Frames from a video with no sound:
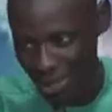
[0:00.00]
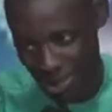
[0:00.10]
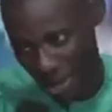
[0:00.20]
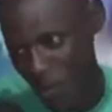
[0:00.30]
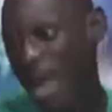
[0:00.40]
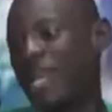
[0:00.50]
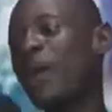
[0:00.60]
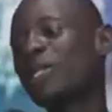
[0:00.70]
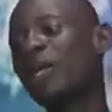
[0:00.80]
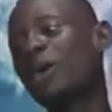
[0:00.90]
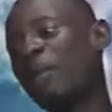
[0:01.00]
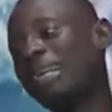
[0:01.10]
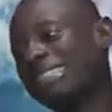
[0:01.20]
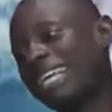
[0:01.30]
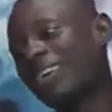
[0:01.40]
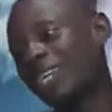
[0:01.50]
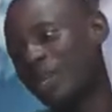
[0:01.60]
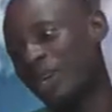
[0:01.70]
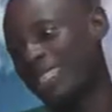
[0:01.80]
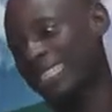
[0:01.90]
they want to come and trick us,
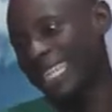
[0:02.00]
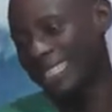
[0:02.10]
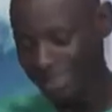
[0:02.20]
God said.